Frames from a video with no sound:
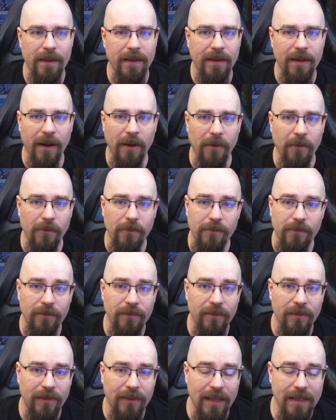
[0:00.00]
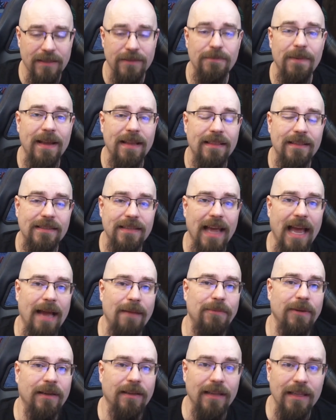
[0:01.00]
You know, let's make this
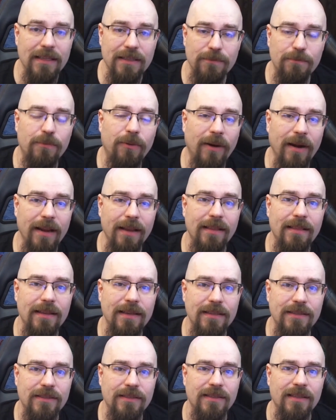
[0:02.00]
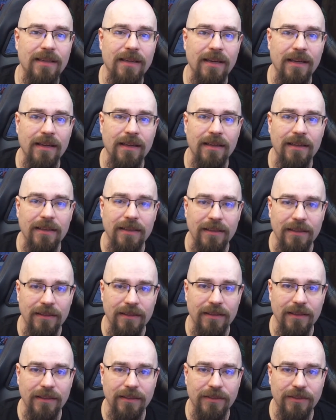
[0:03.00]
happen. Let's bring this
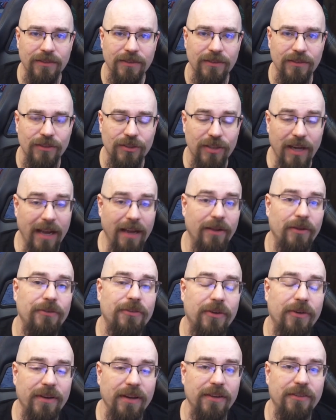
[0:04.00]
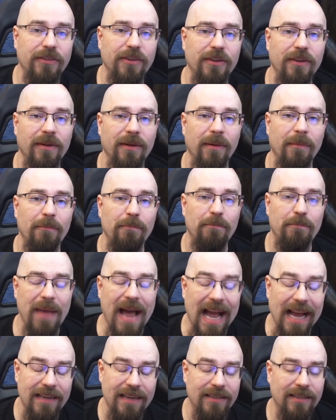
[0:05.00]
this child tradition
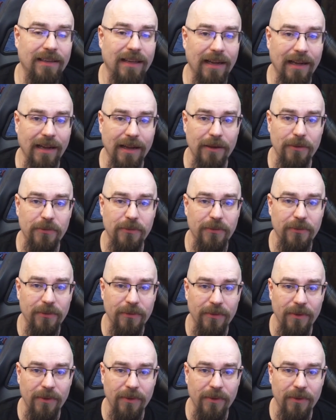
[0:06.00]
back to life.